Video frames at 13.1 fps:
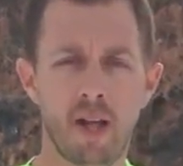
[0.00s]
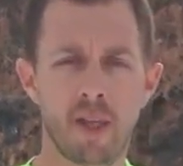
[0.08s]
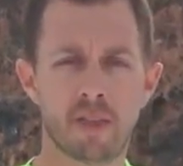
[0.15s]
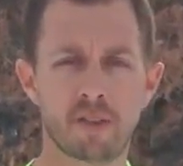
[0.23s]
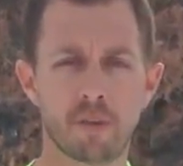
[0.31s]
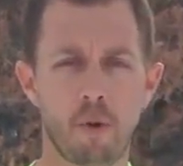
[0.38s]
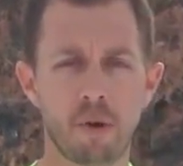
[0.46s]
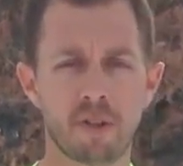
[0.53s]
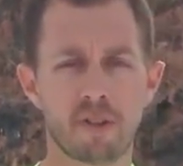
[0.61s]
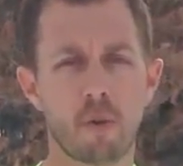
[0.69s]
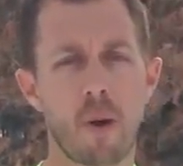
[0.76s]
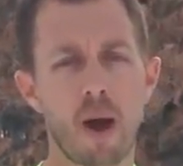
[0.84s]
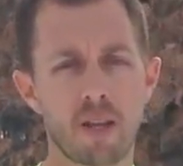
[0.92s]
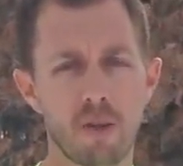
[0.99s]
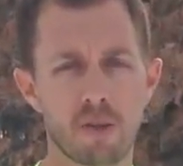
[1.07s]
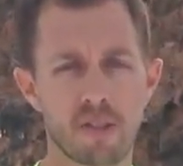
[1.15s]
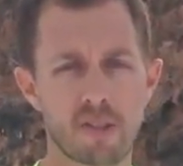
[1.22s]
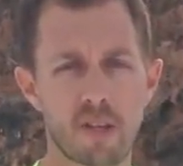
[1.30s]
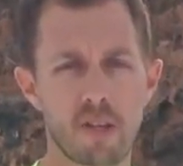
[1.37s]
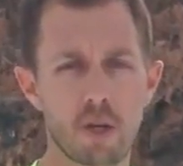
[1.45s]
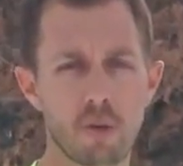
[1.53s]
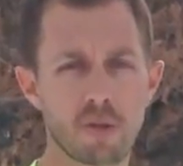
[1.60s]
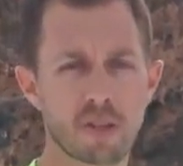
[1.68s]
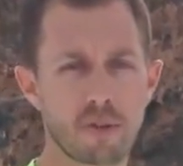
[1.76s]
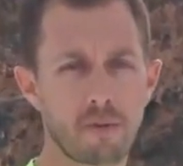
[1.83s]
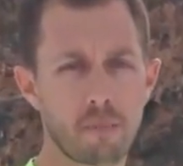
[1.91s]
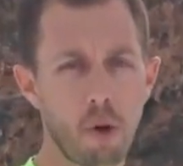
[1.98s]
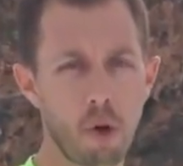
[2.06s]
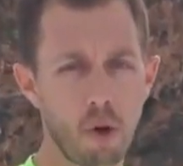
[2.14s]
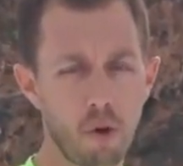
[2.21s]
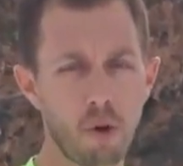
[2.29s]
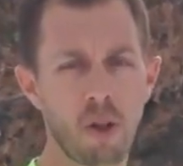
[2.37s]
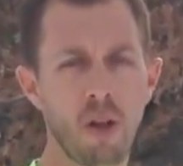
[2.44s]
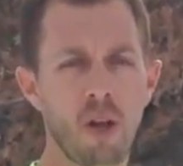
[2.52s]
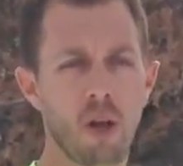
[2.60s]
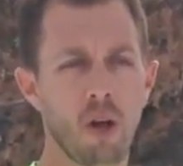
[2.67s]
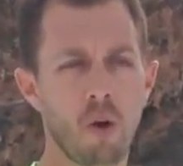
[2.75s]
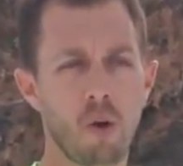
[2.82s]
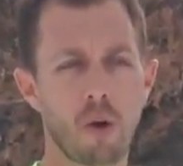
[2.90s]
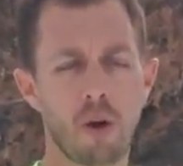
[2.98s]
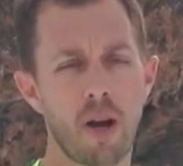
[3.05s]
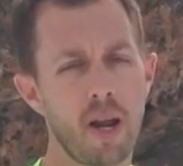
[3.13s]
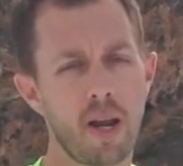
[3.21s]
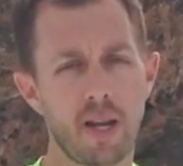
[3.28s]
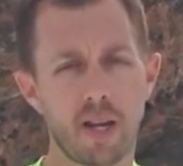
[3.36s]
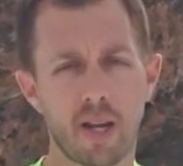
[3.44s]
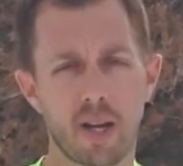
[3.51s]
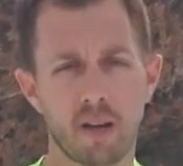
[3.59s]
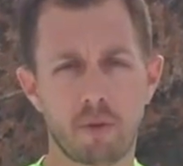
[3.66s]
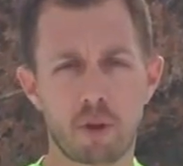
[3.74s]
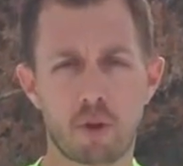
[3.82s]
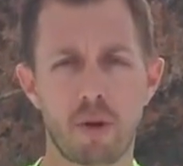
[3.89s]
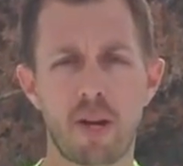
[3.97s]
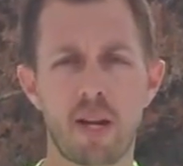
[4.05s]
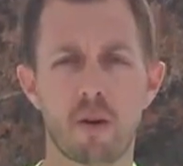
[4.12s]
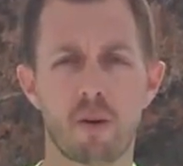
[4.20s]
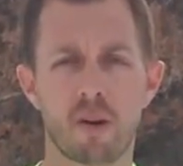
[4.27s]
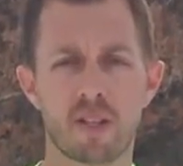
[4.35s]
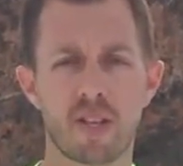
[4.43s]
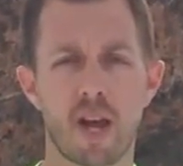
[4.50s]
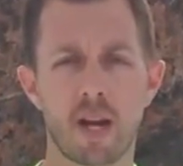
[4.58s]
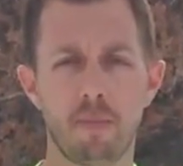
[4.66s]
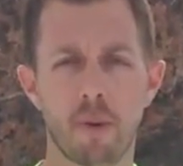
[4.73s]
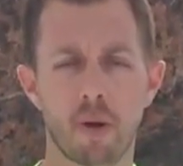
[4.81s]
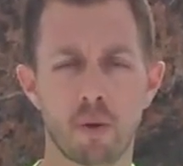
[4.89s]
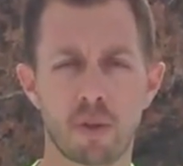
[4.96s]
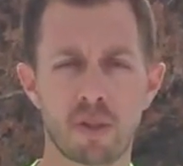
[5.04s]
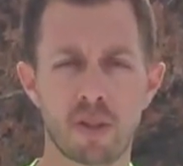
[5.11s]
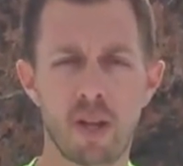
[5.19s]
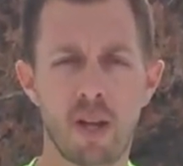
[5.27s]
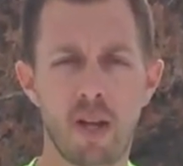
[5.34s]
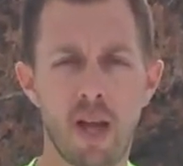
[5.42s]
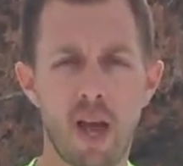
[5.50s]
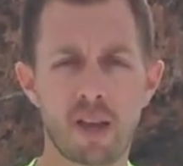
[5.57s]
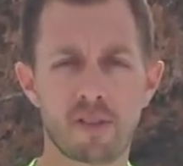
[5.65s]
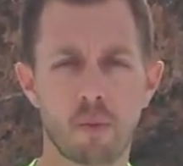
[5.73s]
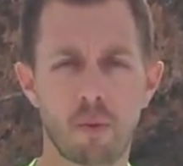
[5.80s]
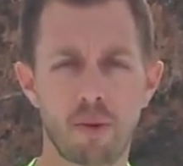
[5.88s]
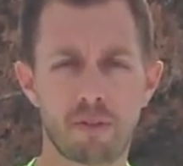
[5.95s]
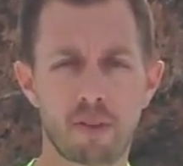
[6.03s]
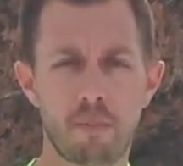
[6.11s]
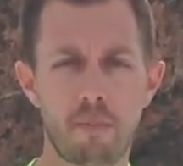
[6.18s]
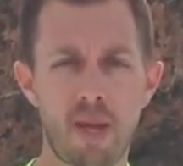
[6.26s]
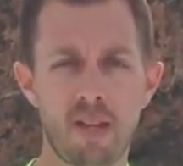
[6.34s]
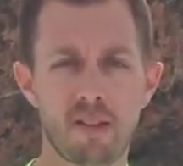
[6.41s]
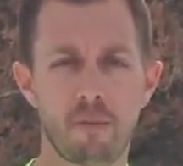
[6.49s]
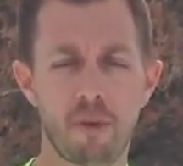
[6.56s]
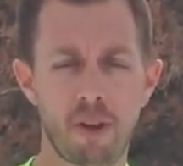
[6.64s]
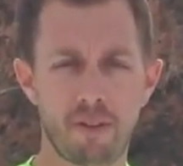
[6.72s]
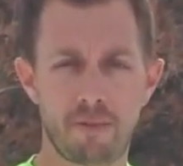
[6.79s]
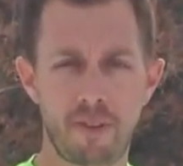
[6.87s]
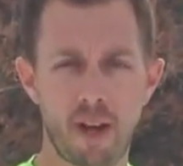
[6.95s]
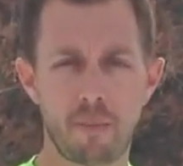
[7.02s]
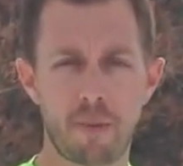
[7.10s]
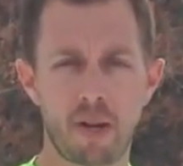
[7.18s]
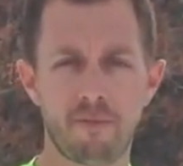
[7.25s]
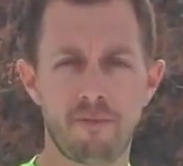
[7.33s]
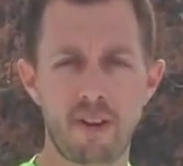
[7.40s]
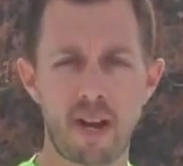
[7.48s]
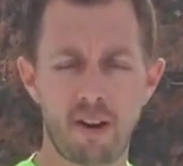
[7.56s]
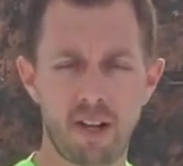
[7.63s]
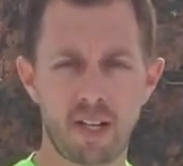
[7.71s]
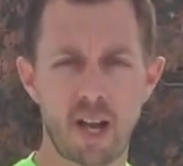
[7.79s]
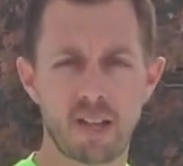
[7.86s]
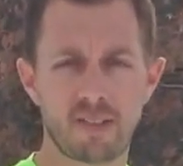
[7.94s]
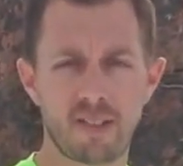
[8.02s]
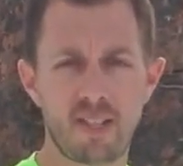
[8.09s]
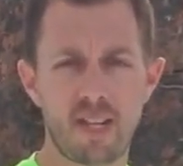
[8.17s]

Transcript: The supported squat uses the use of a pole or a tree or a signpost as a means of developing a very nice